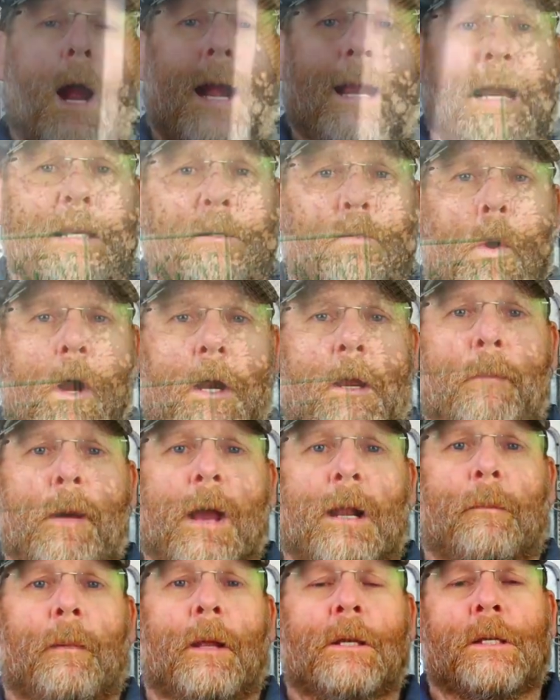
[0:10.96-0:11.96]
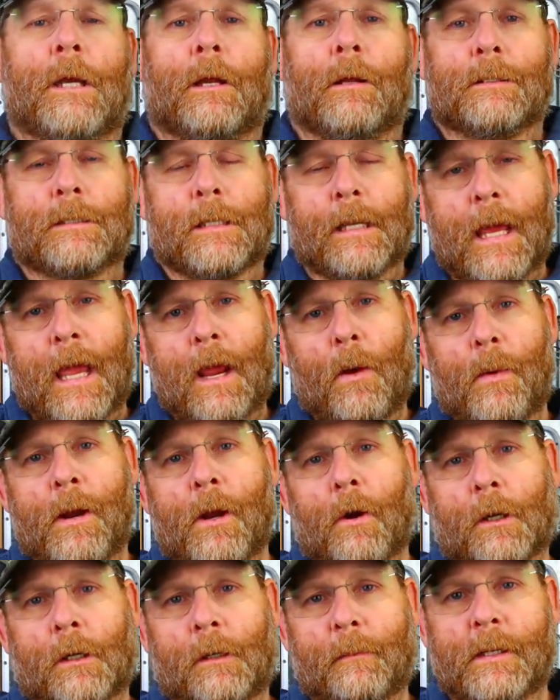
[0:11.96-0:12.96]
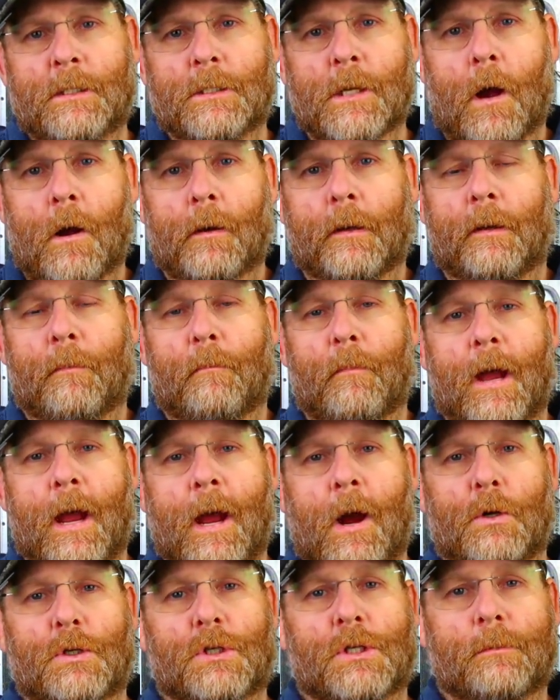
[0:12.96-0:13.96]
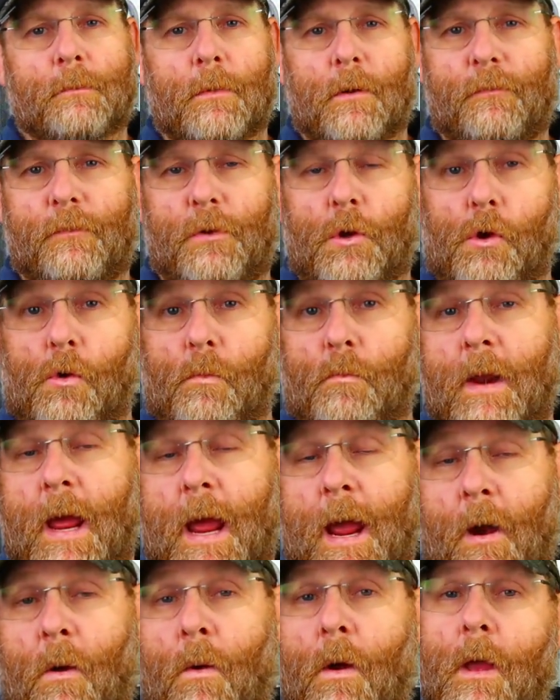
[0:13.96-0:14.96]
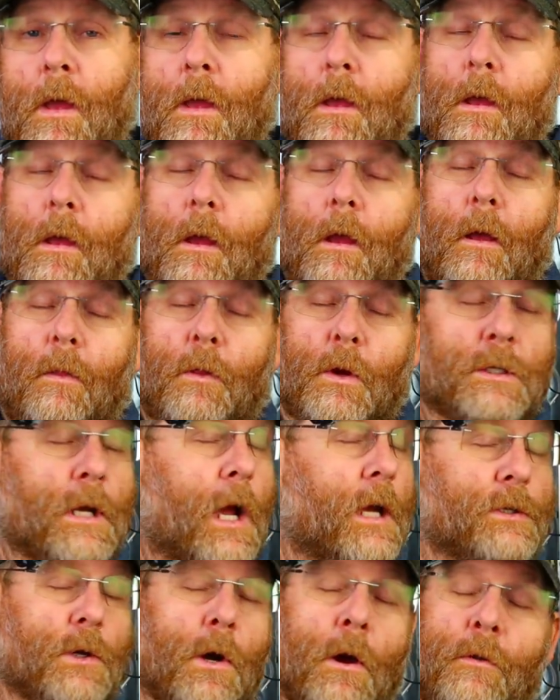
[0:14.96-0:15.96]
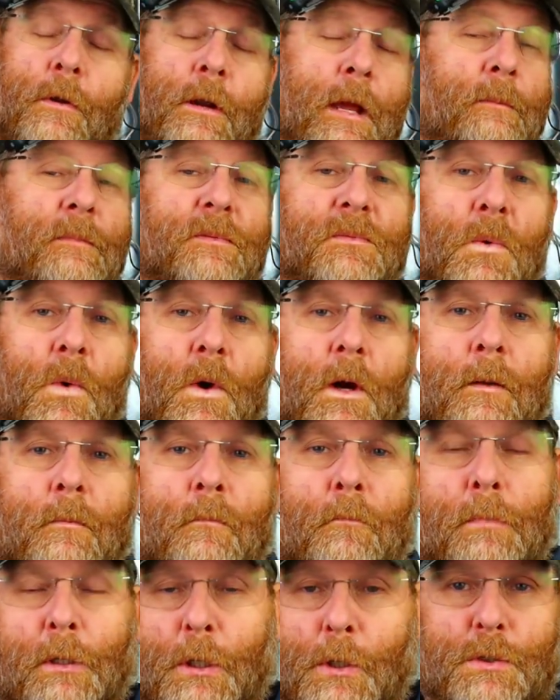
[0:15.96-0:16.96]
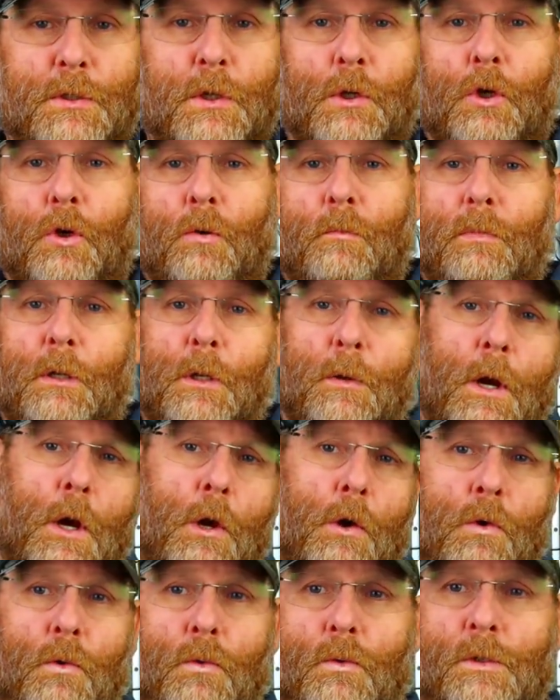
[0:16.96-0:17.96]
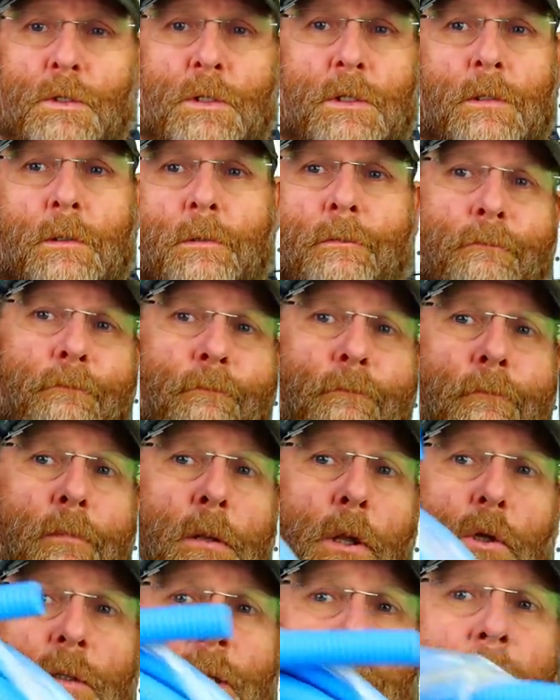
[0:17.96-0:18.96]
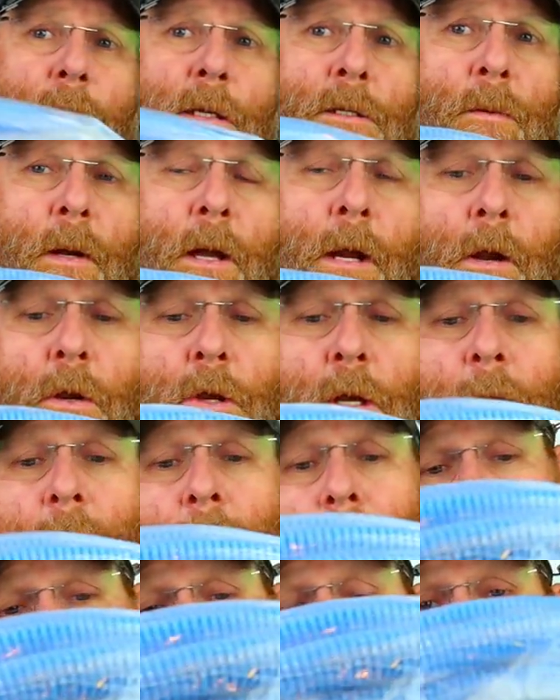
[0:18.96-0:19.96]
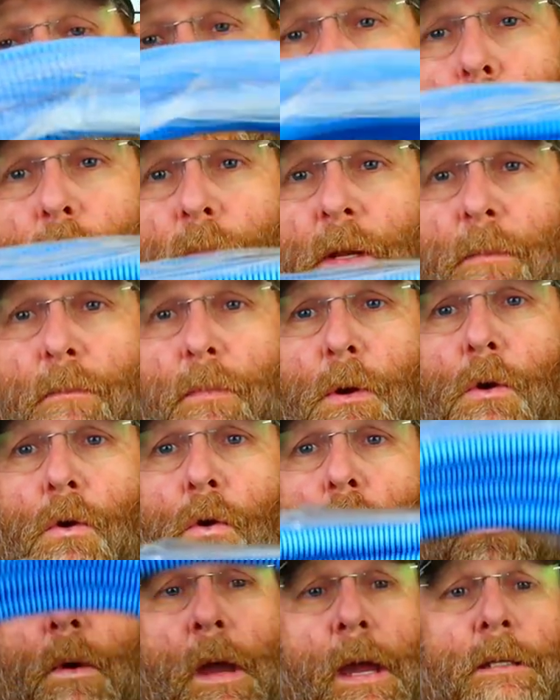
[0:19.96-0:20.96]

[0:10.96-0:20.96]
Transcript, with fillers: right, guys, welcome back to my channel. Today we are going to be talking about Smurf Tube. Now, there's also other names for it: blue tube, blue hose. Looks like this right here. You get it at Lowe's, Home Depot,